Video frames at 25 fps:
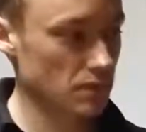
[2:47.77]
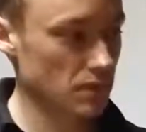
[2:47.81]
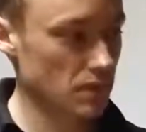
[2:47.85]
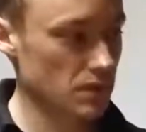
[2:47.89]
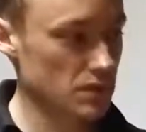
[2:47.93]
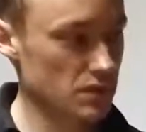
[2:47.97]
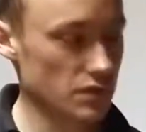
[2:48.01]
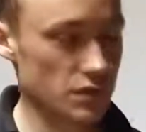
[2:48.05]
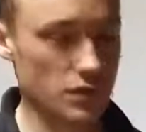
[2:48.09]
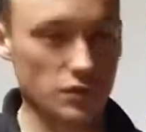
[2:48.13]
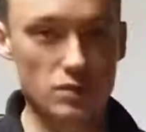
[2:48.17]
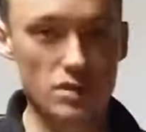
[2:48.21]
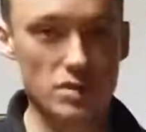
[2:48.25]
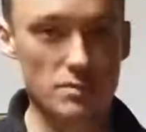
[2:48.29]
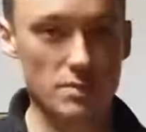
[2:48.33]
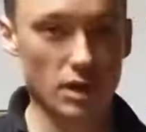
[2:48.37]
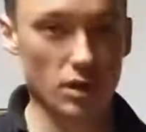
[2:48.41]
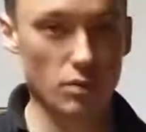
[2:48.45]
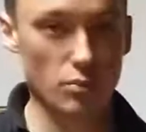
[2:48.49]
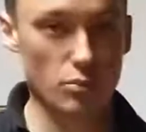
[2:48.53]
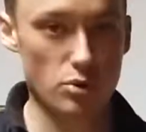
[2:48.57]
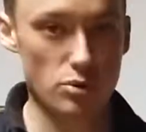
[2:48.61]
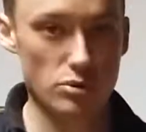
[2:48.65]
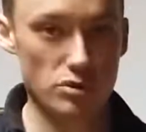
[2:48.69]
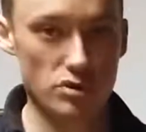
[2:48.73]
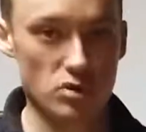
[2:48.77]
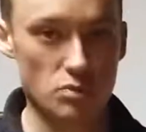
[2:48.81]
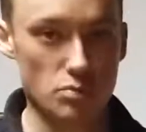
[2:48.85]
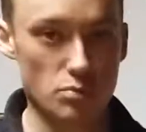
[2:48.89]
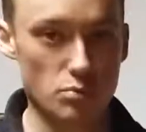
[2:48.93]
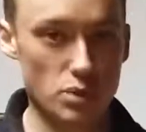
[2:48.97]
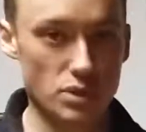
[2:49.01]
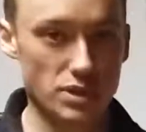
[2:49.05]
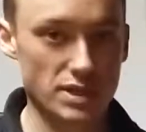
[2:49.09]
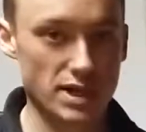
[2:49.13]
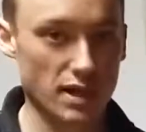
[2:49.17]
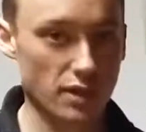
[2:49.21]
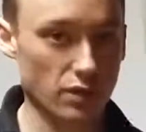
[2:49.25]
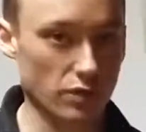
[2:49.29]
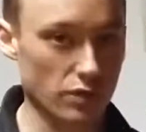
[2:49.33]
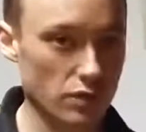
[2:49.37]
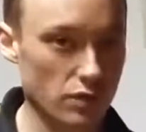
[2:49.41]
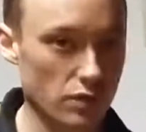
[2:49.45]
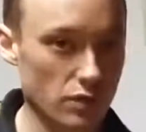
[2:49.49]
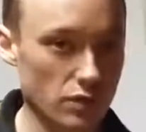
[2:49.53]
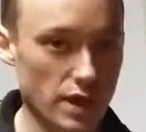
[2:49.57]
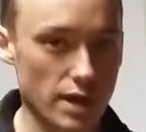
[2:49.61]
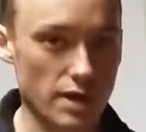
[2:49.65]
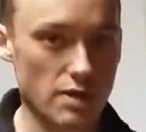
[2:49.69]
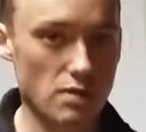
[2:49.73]
so 3D metal printers would put down a little
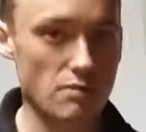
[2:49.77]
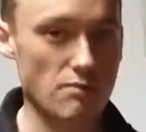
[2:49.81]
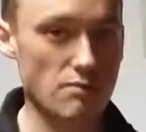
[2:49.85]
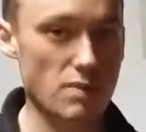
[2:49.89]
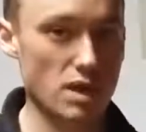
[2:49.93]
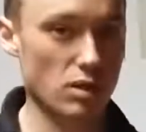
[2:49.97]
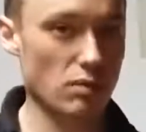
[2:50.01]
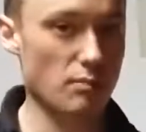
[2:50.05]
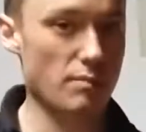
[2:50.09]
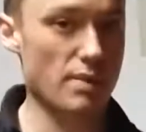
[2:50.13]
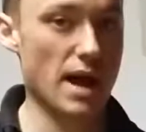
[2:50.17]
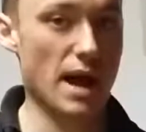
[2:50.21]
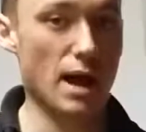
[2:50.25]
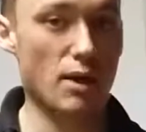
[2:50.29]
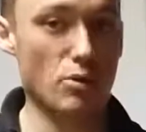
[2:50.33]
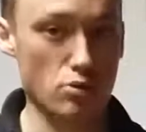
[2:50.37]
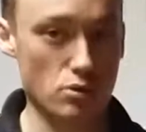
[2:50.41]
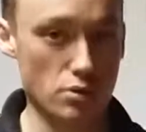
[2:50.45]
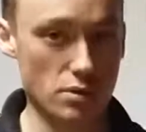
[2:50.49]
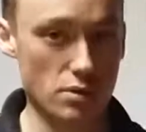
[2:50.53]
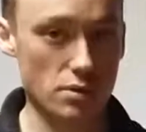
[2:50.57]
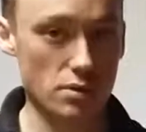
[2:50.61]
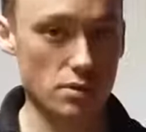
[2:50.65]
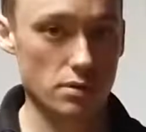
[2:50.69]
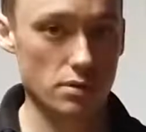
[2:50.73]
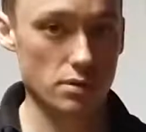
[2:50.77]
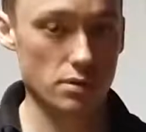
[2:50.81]
layer of metal powder,